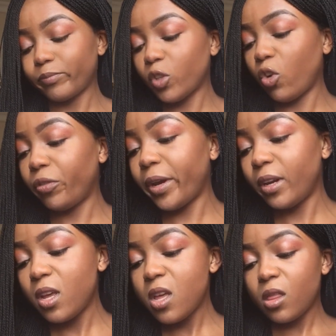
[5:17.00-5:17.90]
Alright,
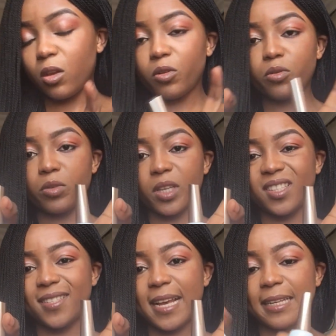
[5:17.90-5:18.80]
they all look
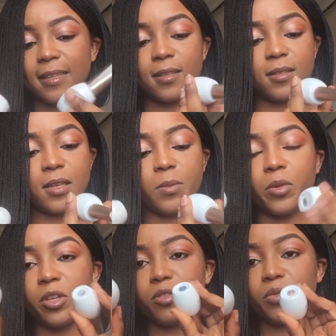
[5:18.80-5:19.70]
exactly the same,
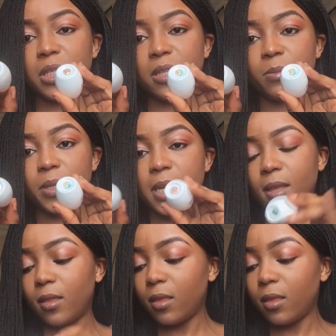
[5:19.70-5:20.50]
but it's written beneath.